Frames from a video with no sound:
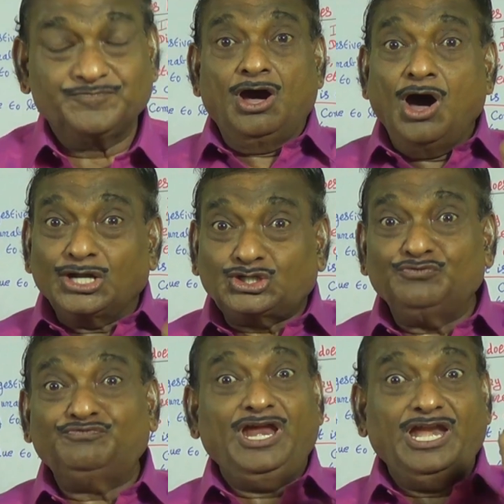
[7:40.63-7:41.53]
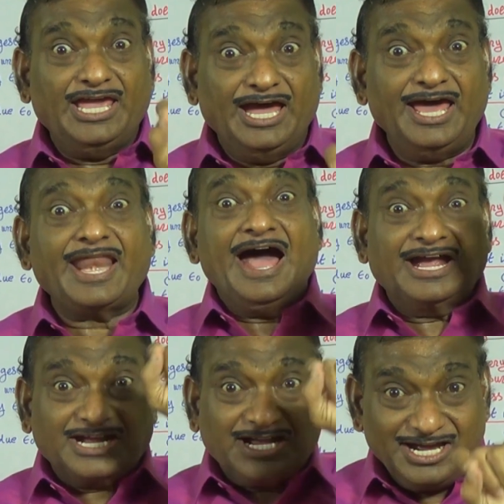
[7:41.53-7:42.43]
Heart failure
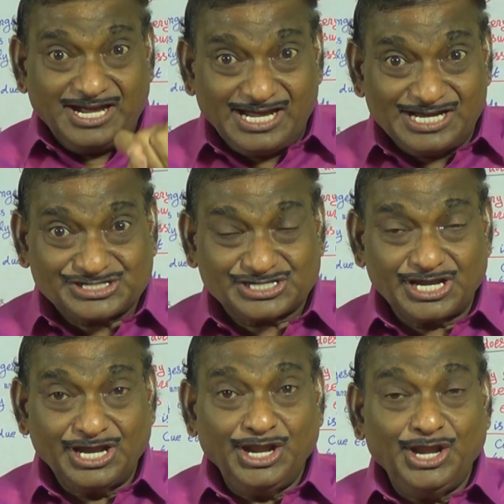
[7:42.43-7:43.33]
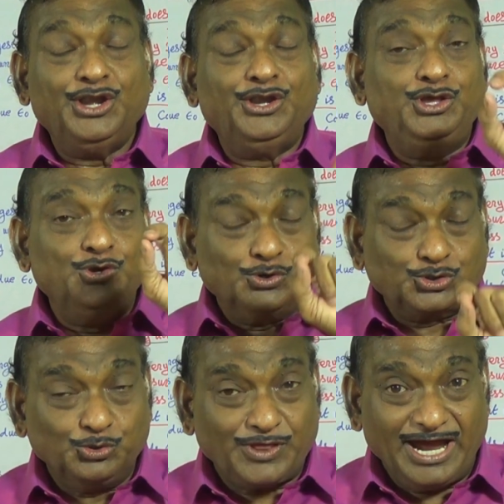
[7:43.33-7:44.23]
occurs due
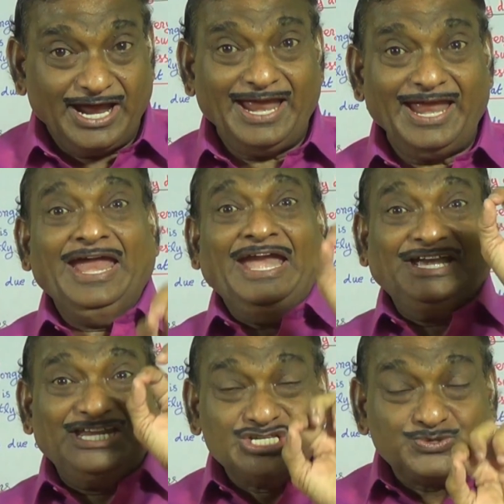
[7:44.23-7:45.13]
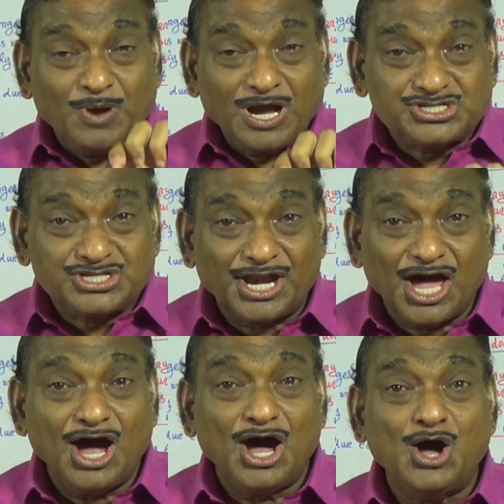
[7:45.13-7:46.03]
to the dysfunction
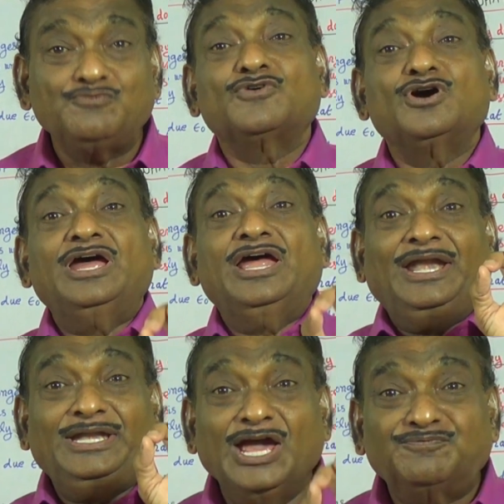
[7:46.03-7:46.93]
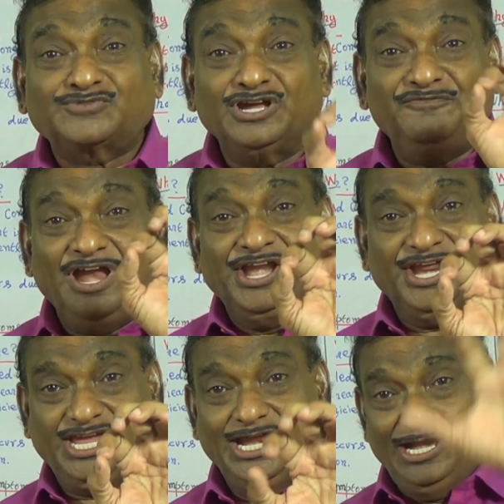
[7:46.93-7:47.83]
of left
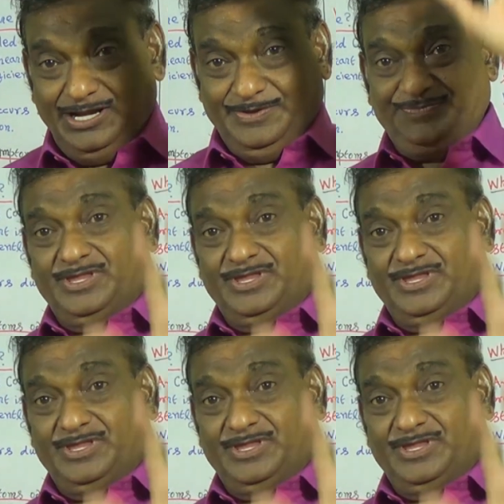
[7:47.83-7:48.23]
ventricle.